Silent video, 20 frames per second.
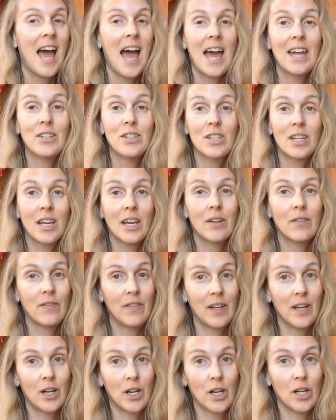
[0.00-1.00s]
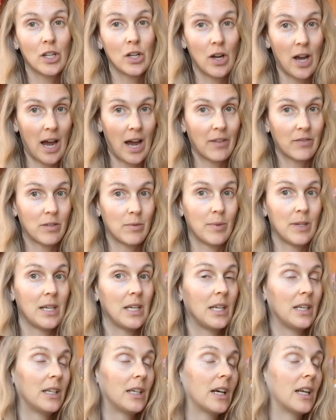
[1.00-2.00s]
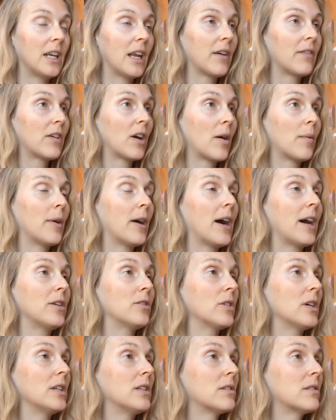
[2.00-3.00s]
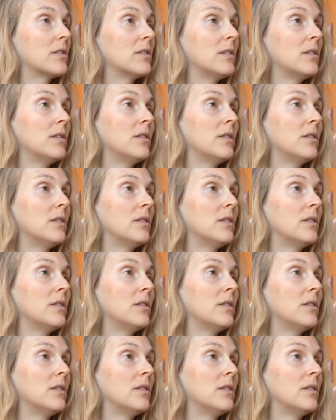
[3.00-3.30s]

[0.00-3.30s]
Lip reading: and to get fitter, you have to be eating enough carbohydrates.